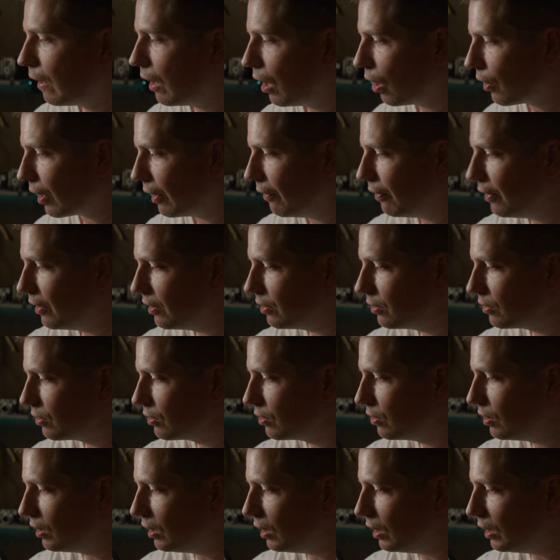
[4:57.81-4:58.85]
Okay, this
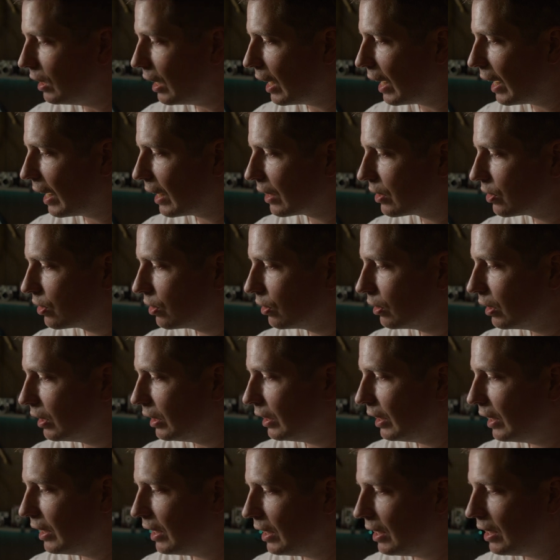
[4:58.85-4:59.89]
scene
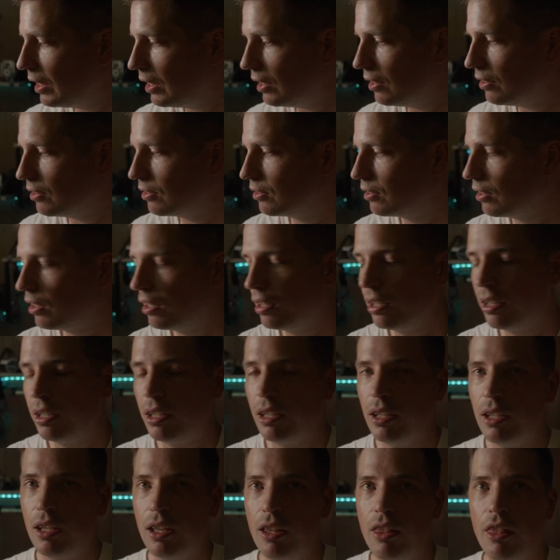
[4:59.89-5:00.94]
actually is
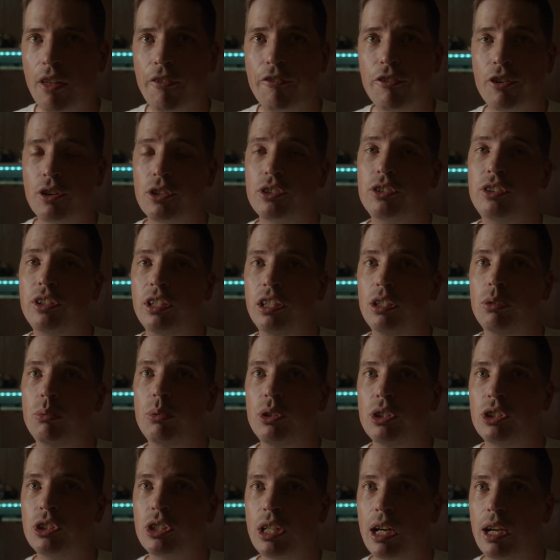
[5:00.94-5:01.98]
the first scene
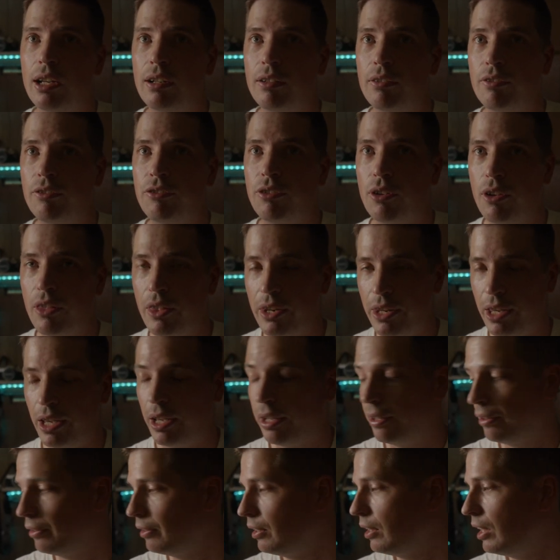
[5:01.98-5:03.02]
we shot for the
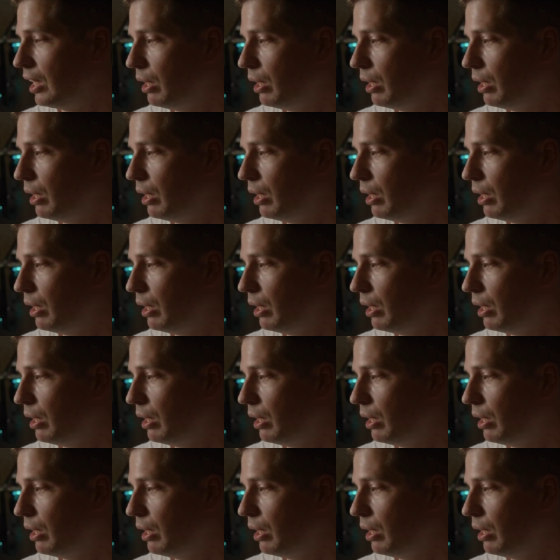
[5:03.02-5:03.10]
day.